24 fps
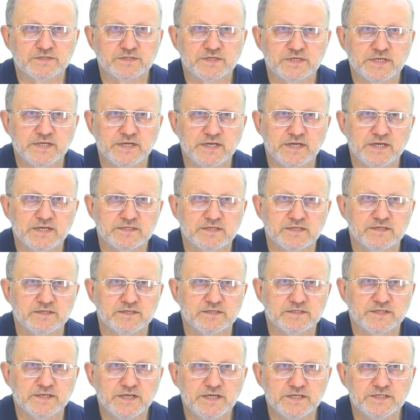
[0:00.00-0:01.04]
The gas
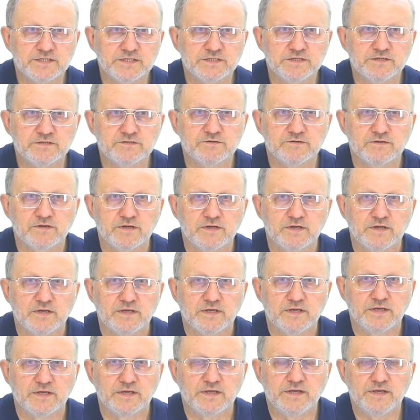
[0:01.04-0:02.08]
is heated
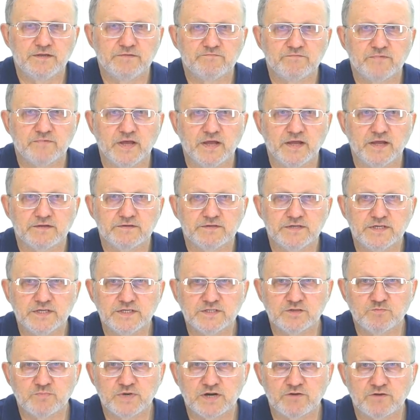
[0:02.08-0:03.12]
in an
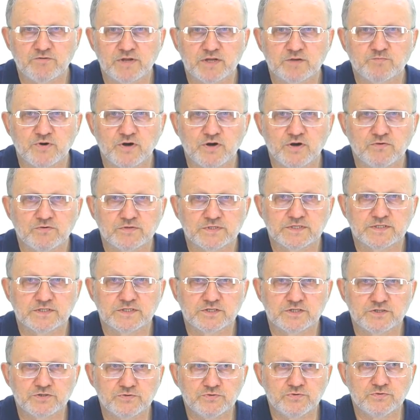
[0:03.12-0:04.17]
isobaric process
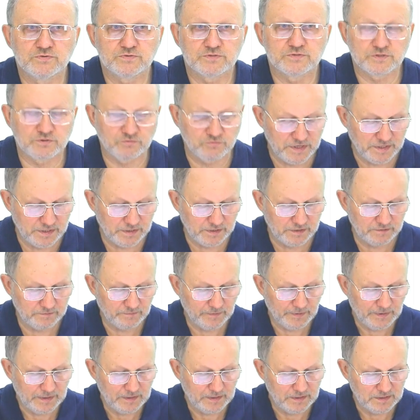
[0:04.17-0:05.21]
2,3.
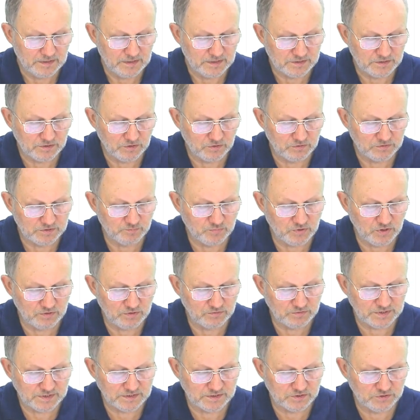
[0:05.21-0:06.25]
So the
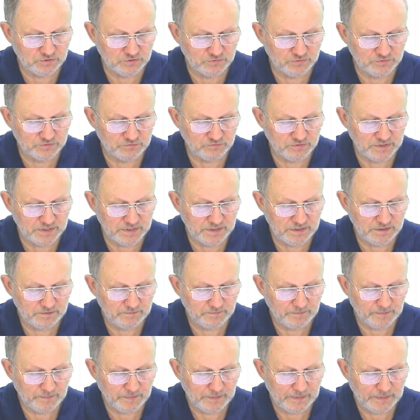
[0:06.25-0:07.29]
process 2,3
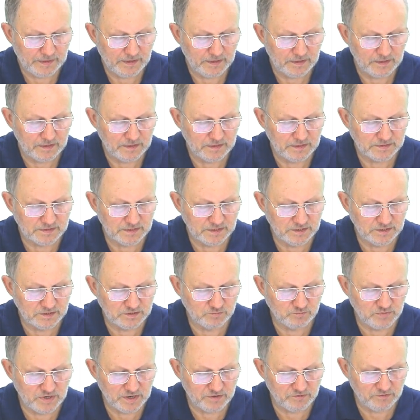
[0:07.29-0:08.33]
is
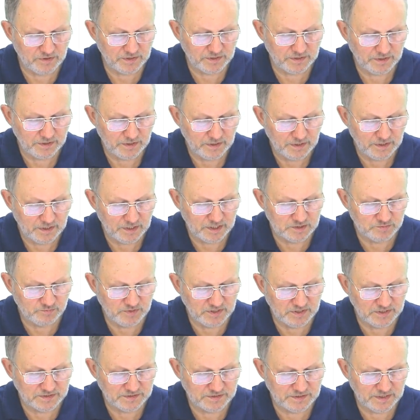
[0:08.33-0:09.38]
isobaric. It
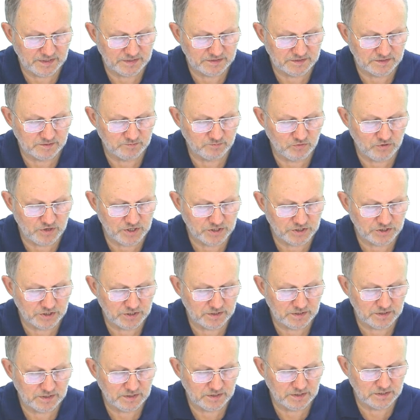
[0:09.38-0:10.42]
means that the
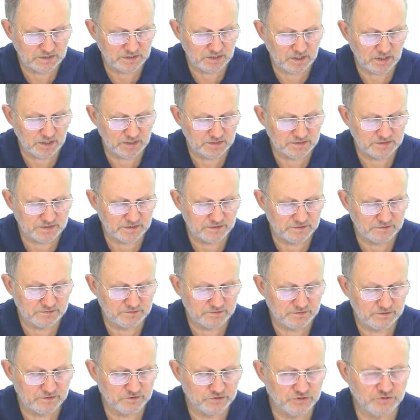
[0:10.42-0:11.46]
pressure is constant
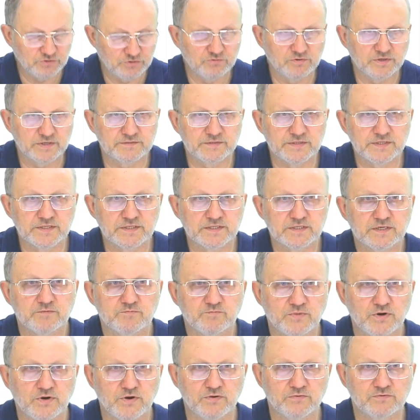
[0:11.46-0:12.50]
during this
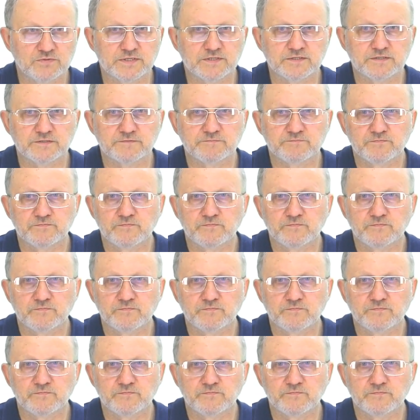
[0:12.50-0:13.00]
process.